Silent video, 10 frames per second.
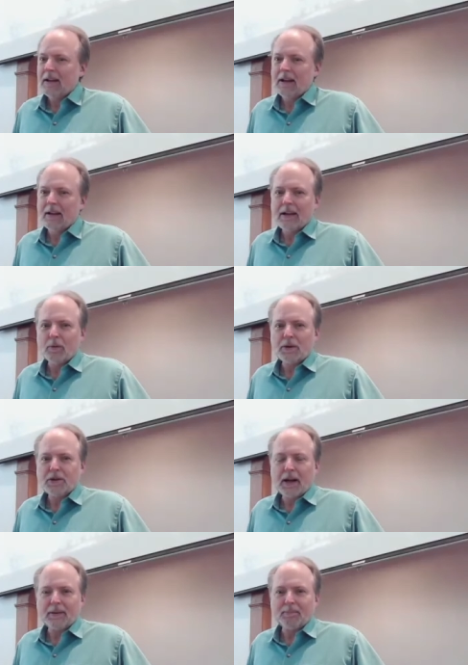uh, in which
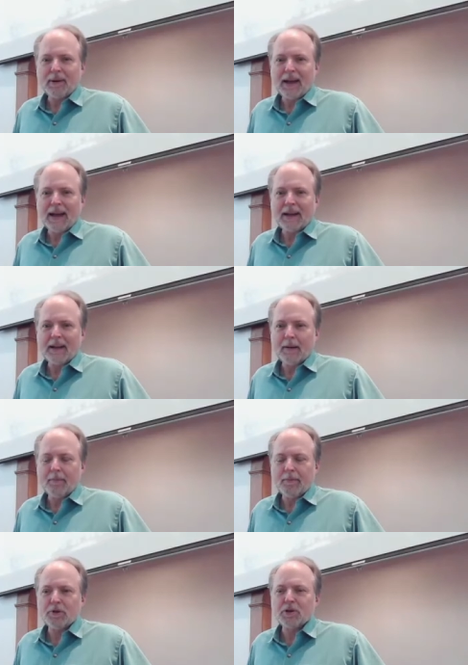I unpack uh,
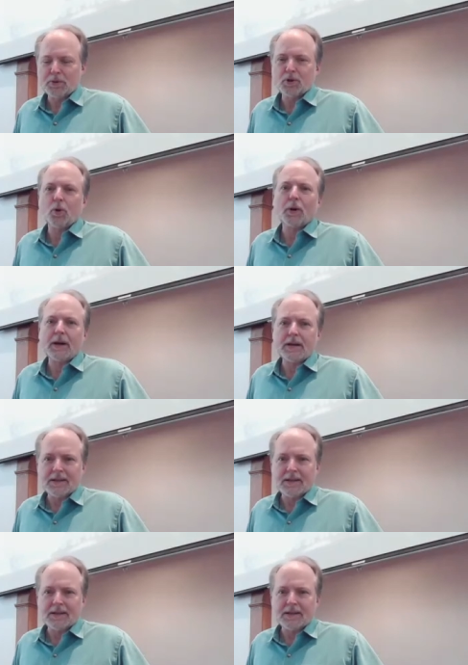through some stories